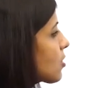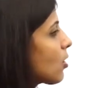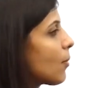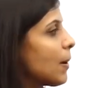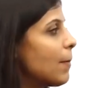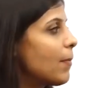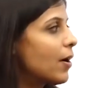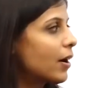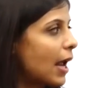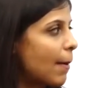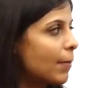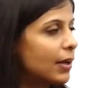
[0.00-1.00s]
is going to be per
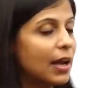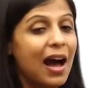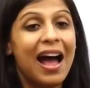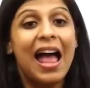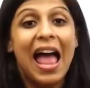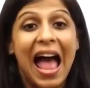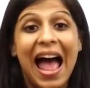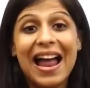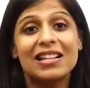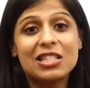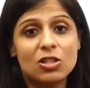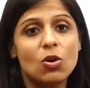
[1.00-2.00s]
capita.
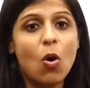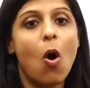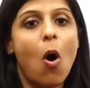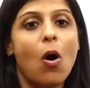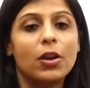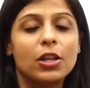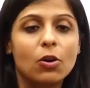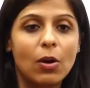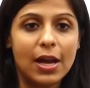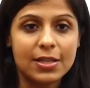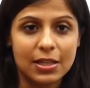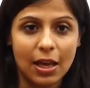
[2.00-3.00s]
And so on, you
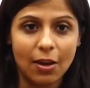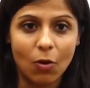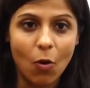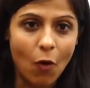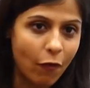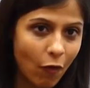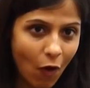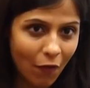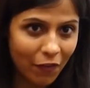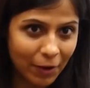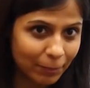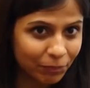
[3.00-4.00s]
guys can go
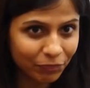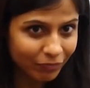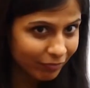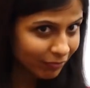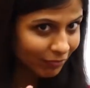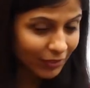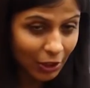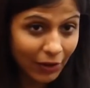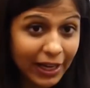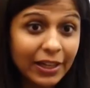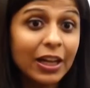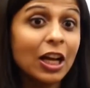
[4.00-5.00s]
forward.
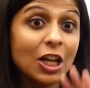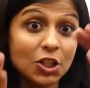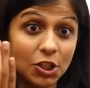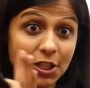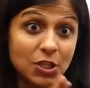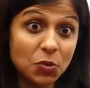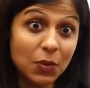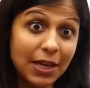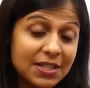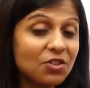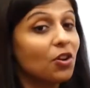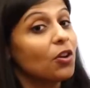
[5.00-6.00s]
Right? So this way
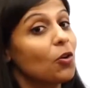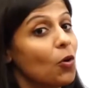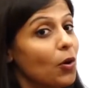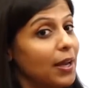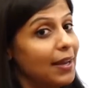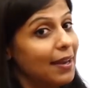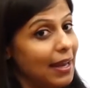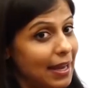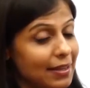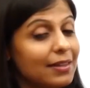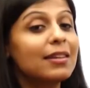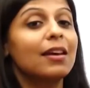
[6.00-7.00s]
it's going to go in
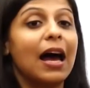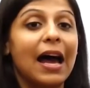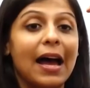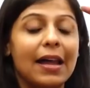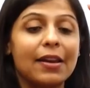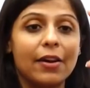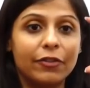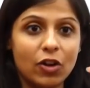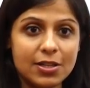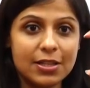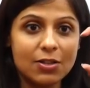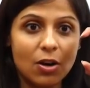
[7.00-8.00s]
length. And of
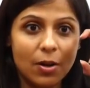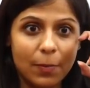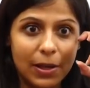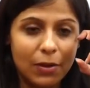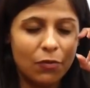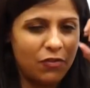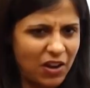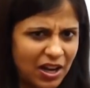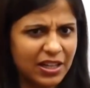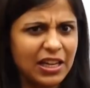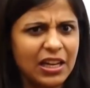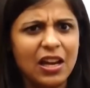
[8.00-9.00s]
course, it's going to be
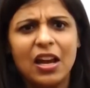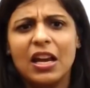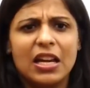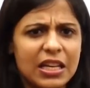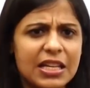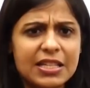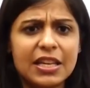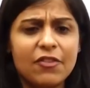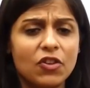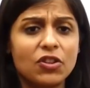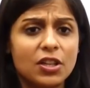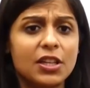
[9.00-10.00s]
very easy
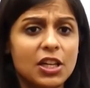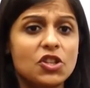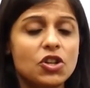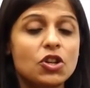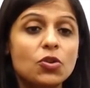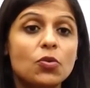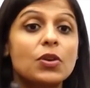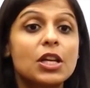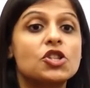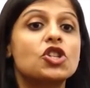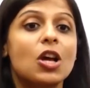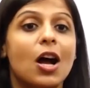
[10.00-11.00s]
for the teacher to
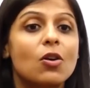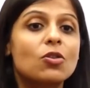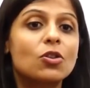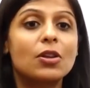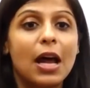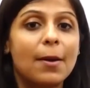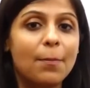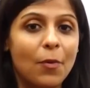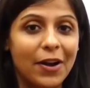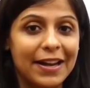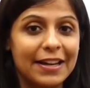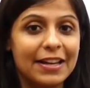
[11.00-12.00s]
reach out to that
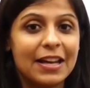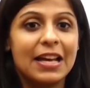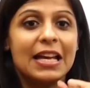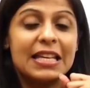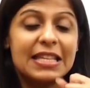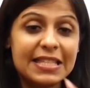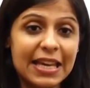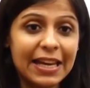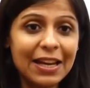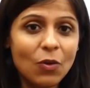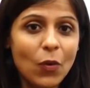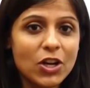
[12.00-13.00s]
point.
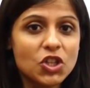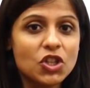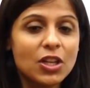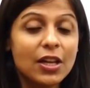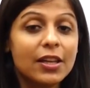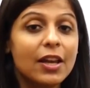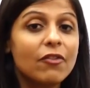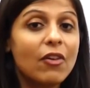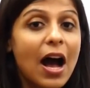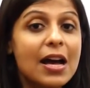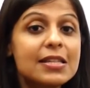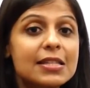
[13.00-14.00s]
Second question that they've
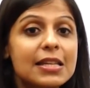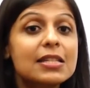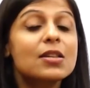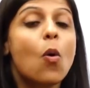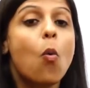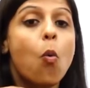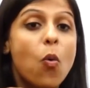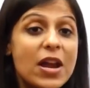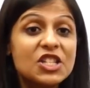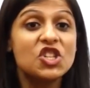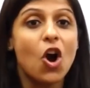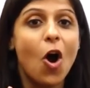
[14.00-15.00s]
asked is,
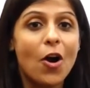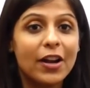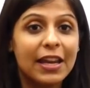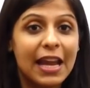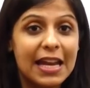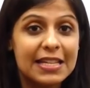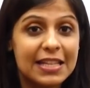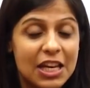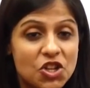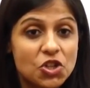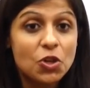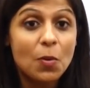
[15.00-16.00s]
which
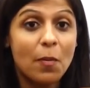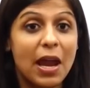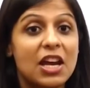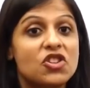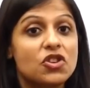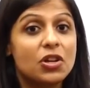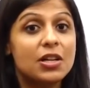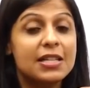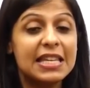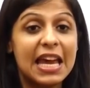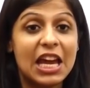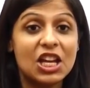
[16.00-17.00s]
organization measures
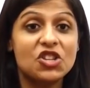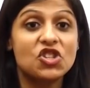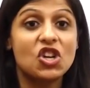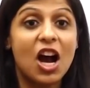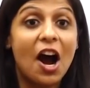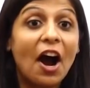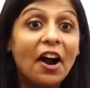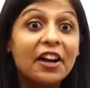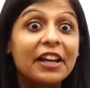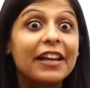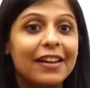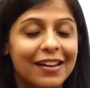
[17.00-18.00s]

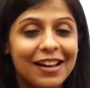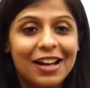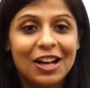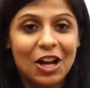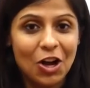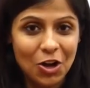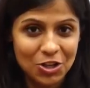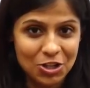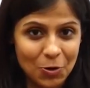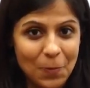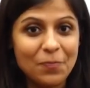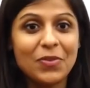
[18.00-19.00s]
HRD?
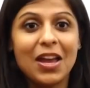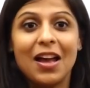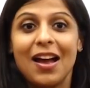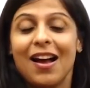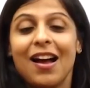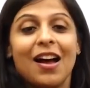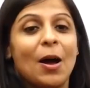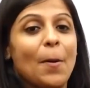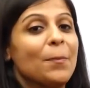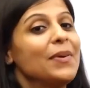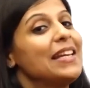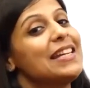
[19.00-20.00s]
So
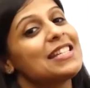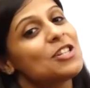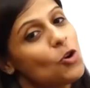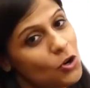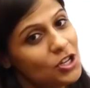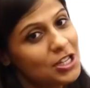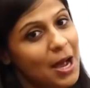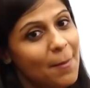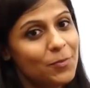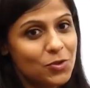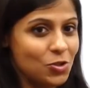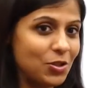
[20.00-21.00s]
please don't
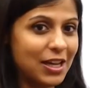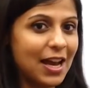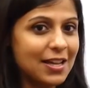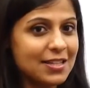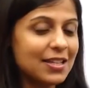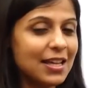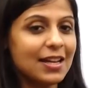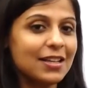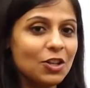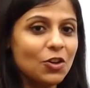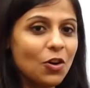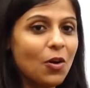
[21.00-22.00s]
jump to the answer that,
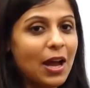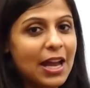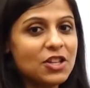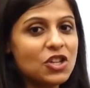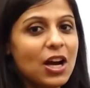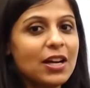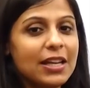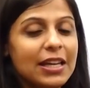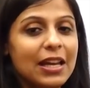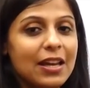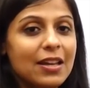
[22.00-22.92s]
you know, HRD